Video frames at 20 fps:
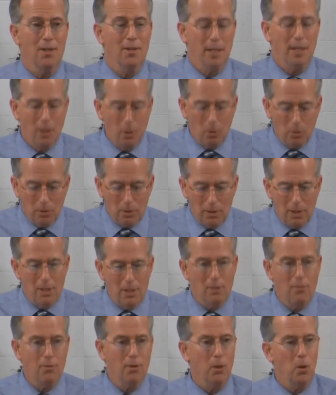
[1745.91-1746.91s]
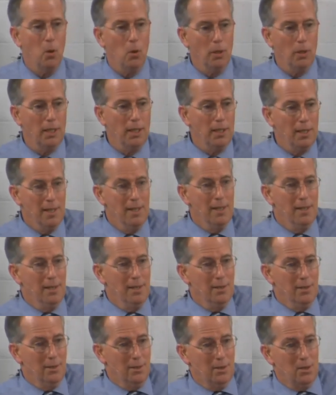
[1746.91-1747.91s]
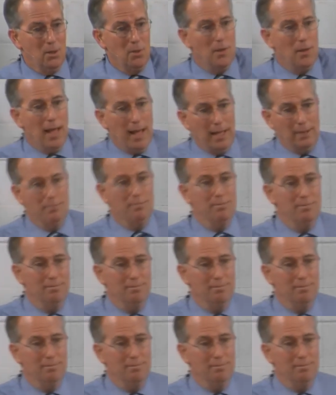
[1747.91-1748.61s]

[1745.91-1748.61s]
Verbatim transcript: They don't live according to that,